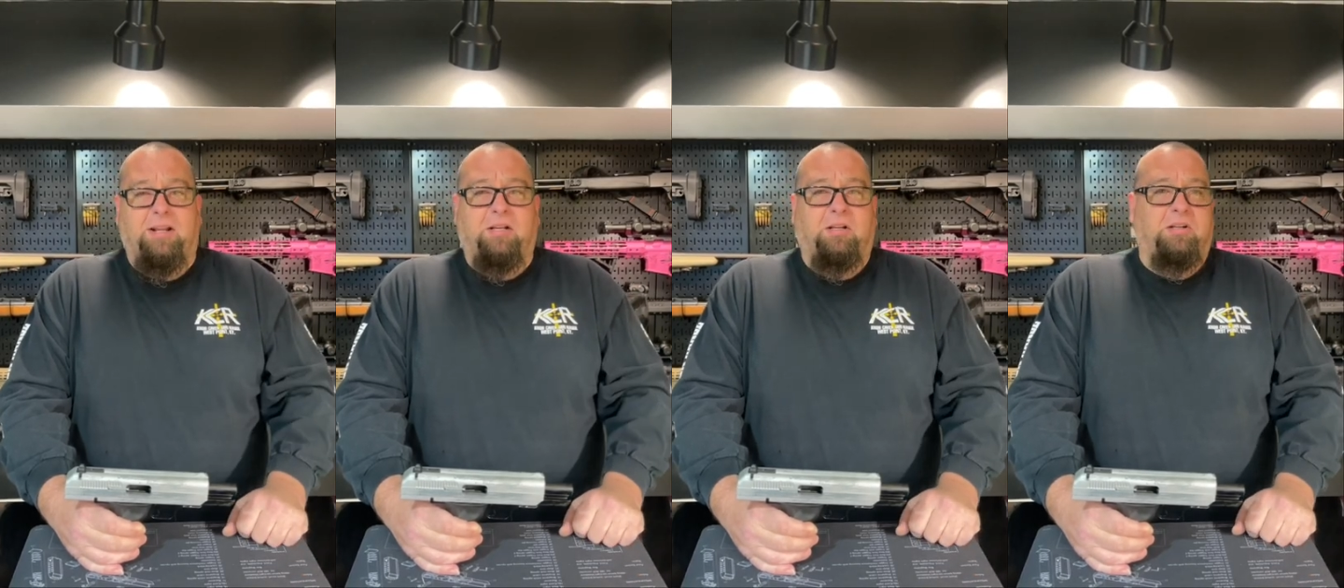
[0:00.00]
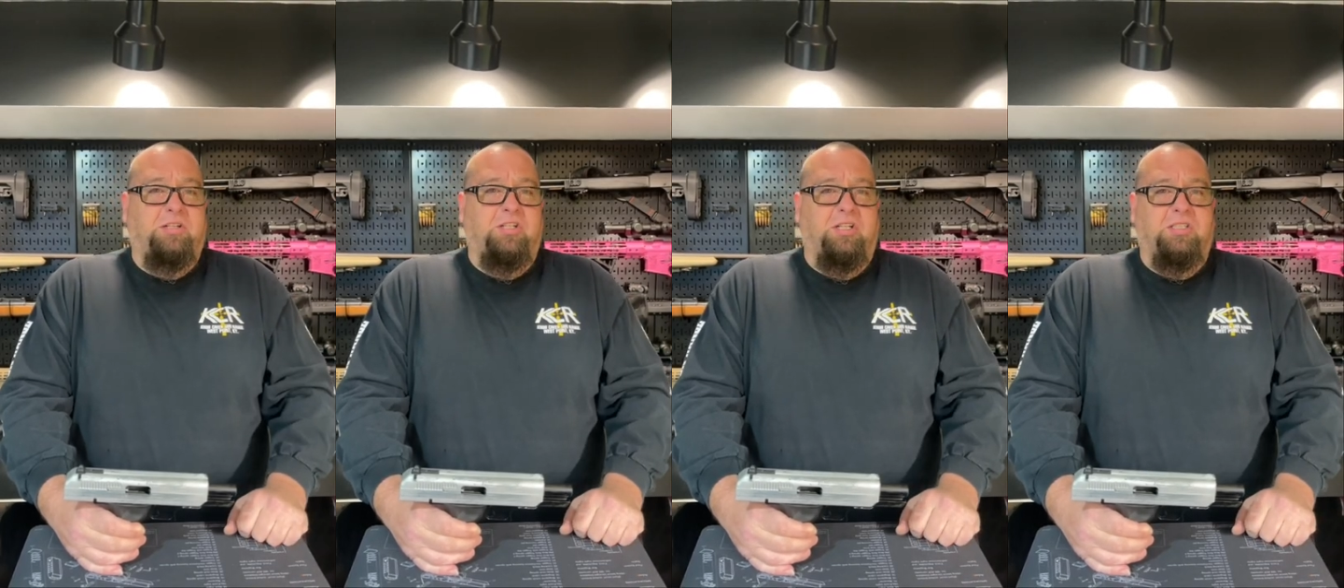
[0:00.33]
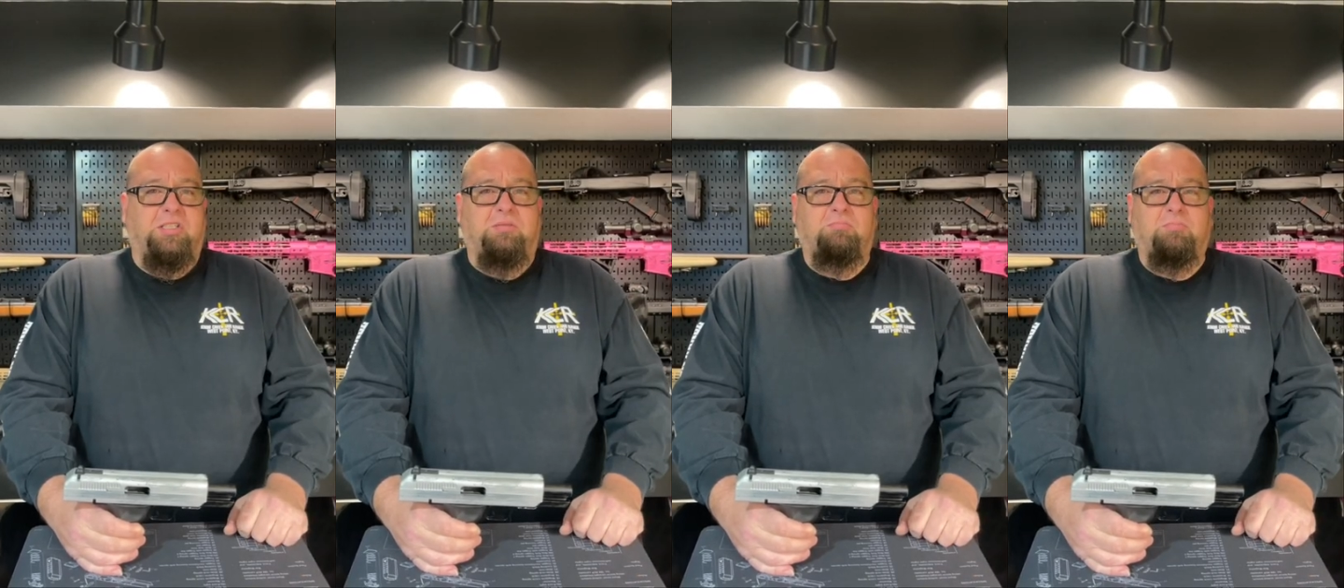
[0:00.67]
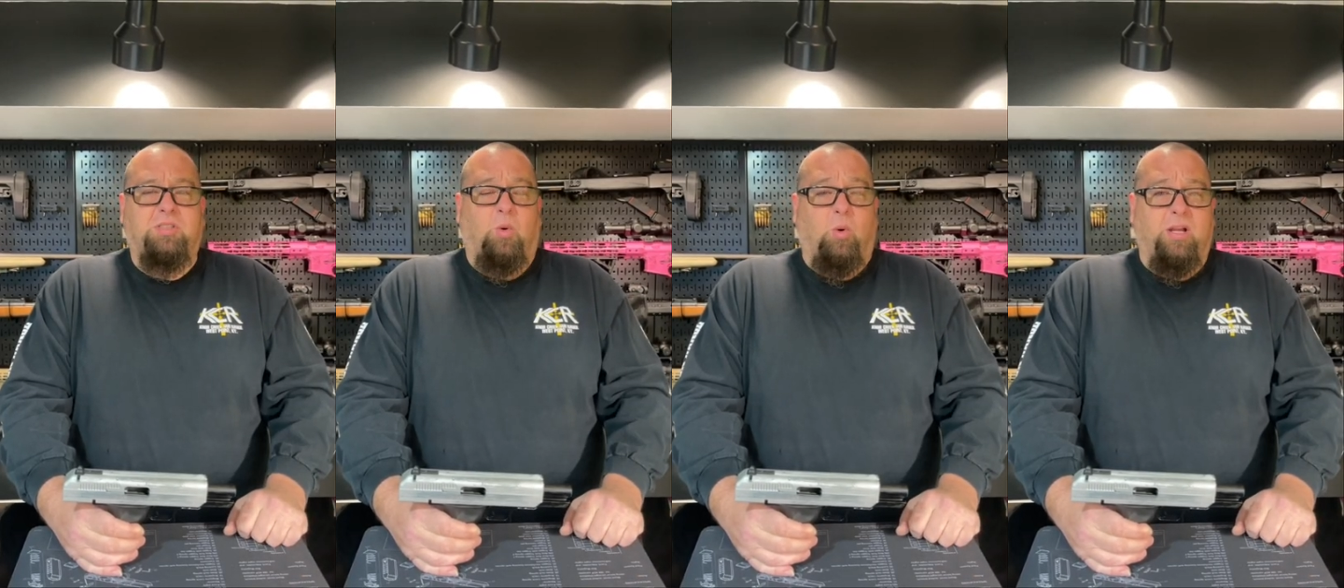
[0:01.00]
It could just
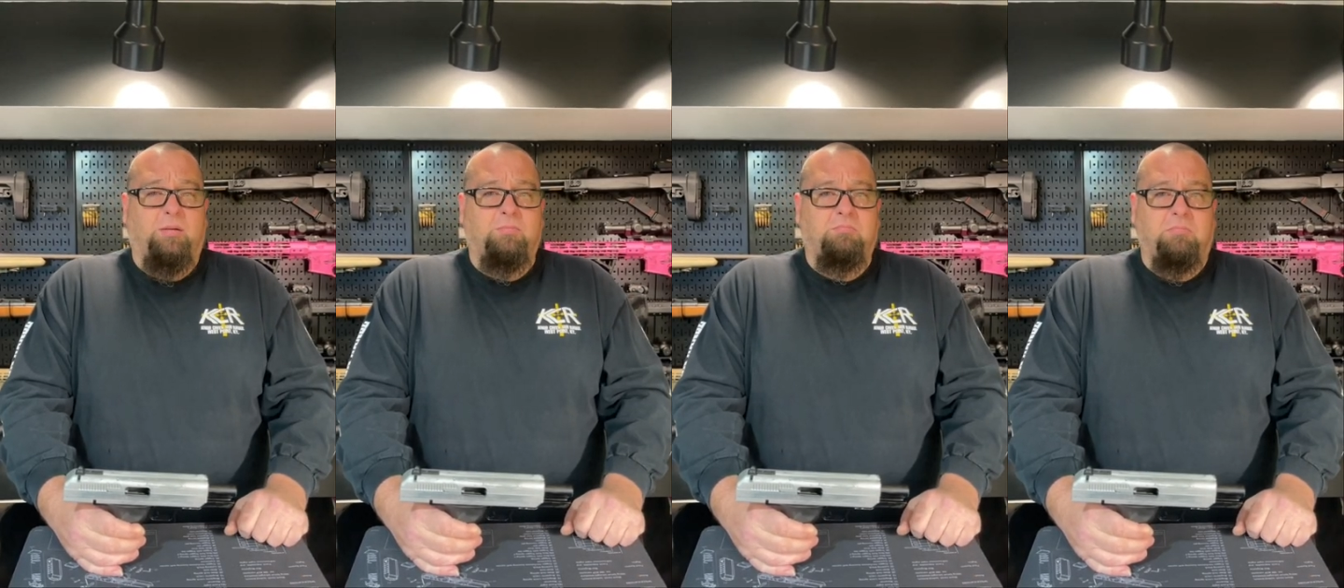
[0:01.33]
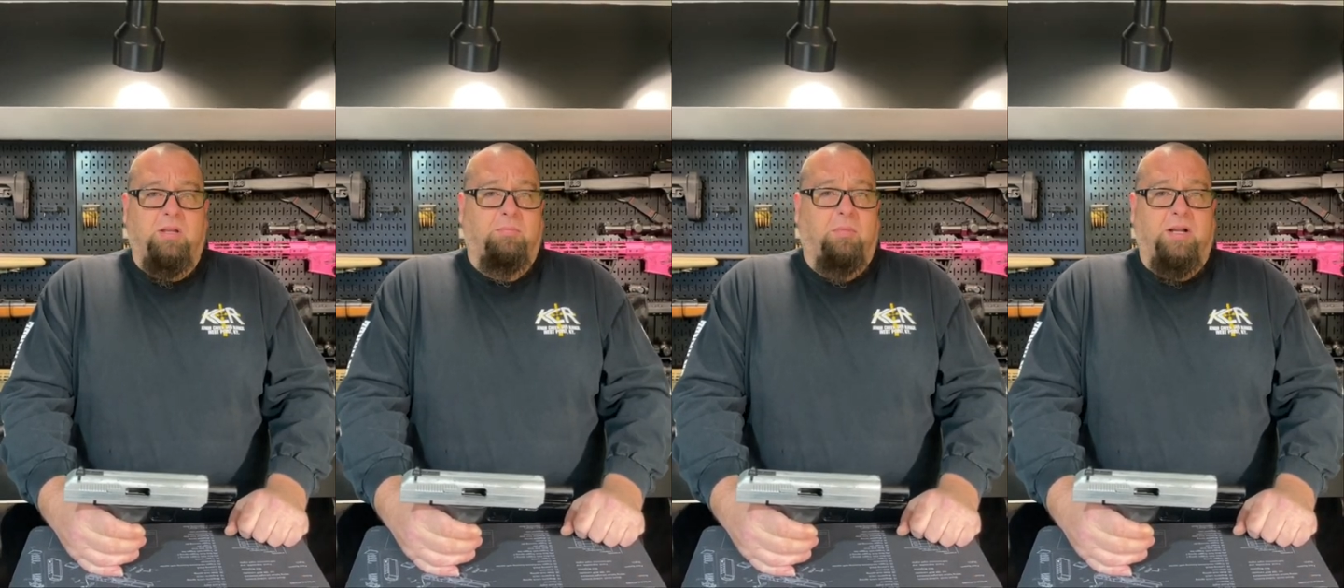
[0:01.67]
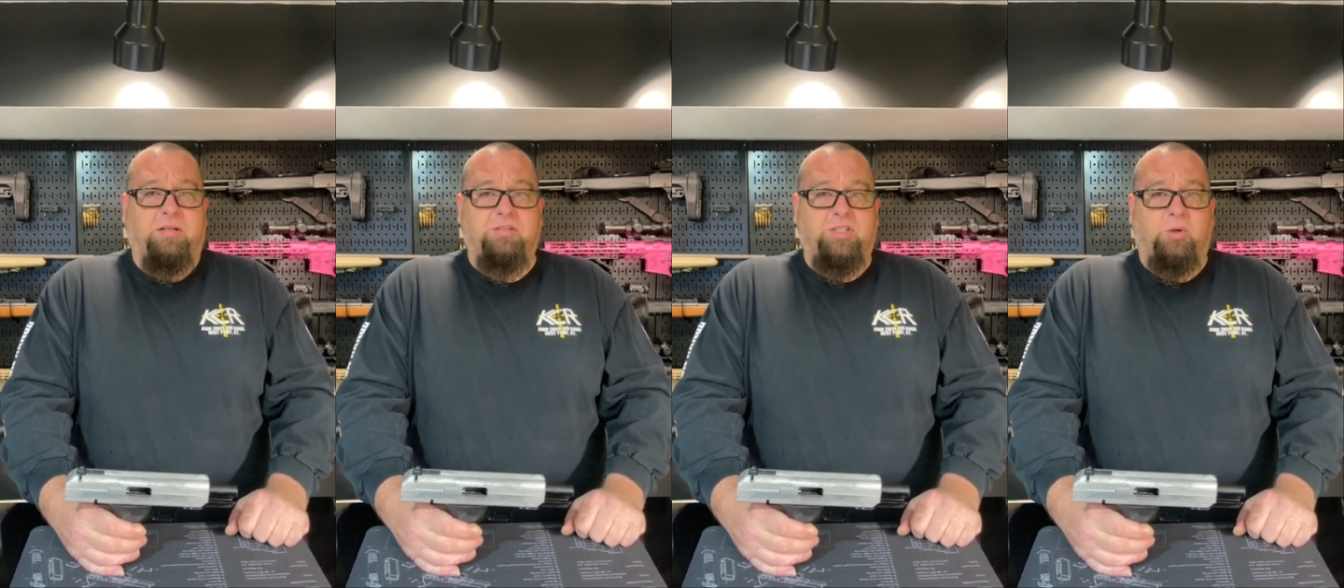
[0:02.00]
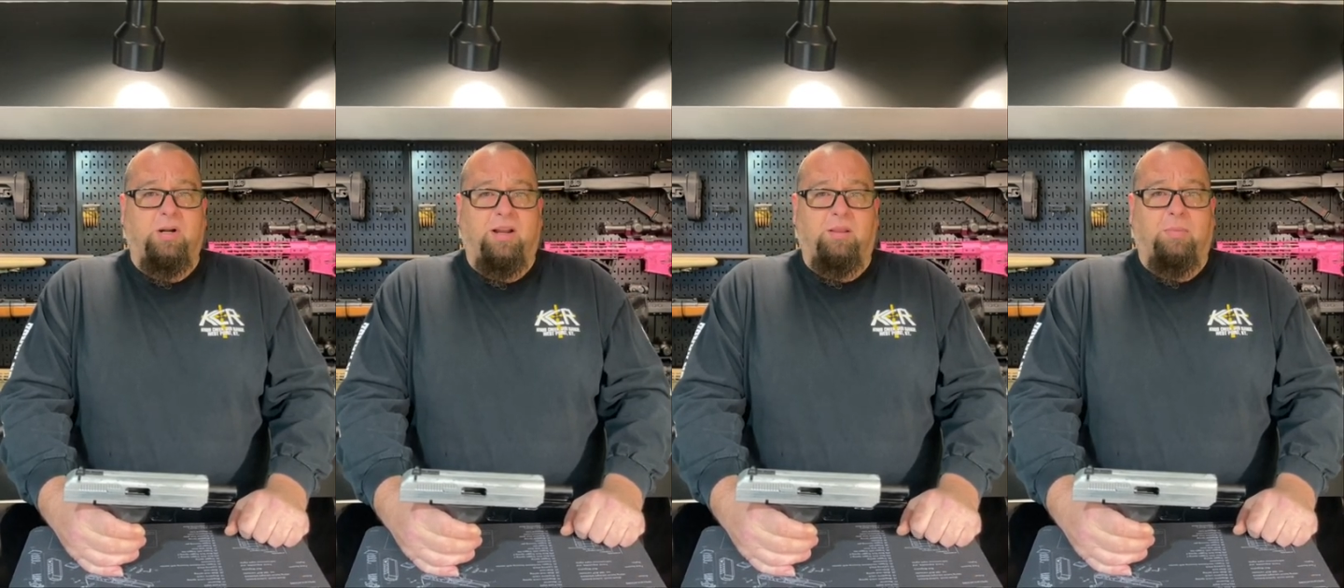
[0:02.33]
squib. It might
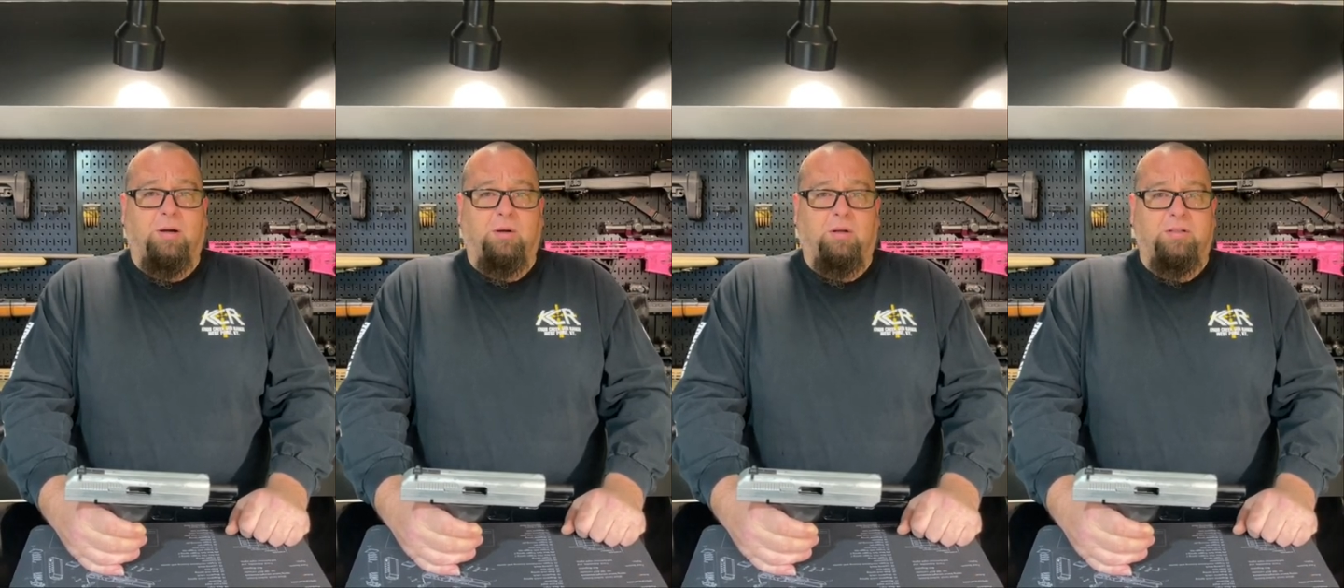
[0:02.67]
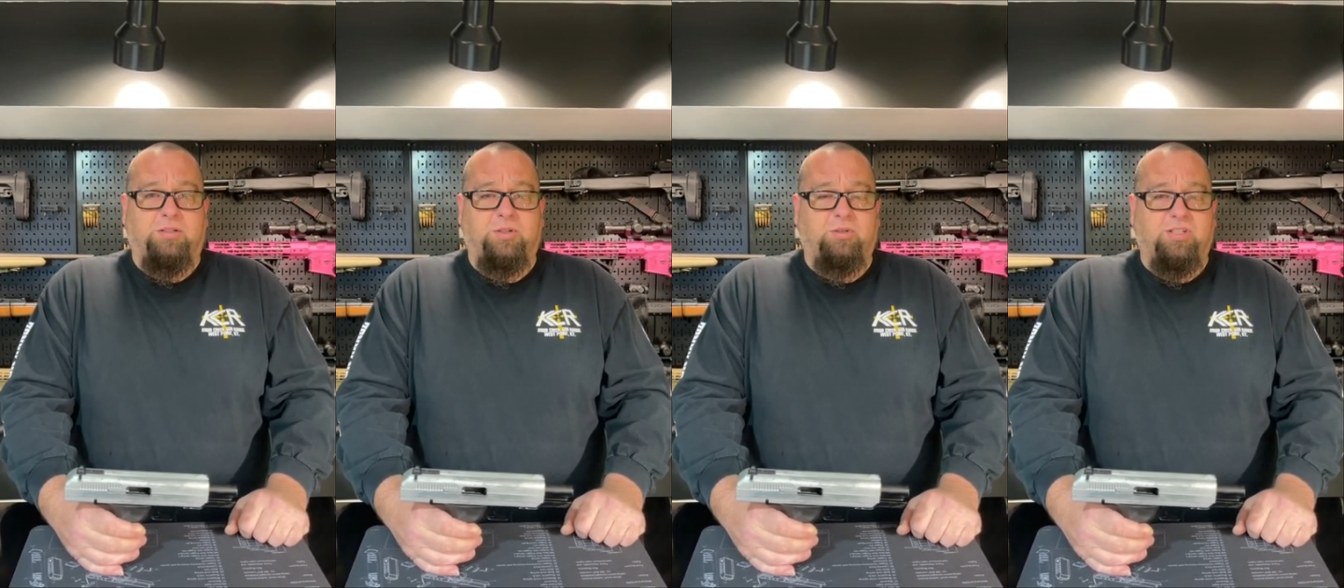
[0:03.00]
shoot out of the barrel and shoot